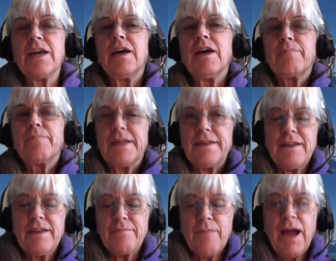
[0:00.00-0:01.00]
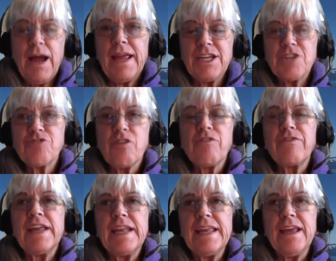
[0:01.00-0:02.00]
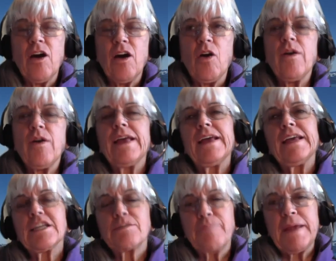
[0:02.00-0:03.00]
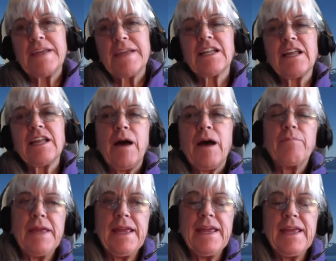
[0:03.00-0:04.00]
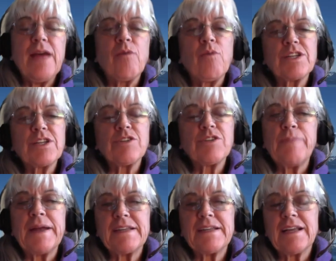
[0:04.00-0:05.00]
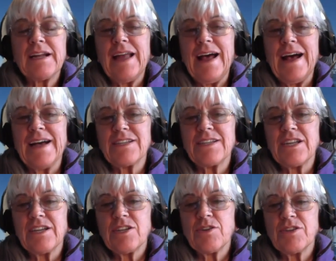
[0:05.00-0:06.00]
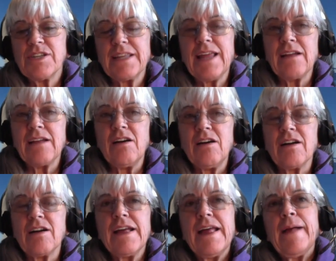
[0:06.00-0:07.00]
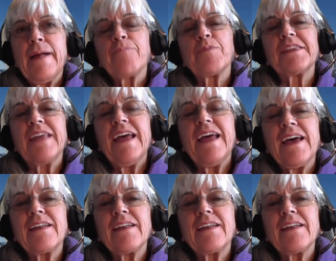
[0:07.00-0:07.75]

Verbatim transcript: but my intro video is basically about me and what to expect in the class. So That's it's not great. that long. Yeah. But then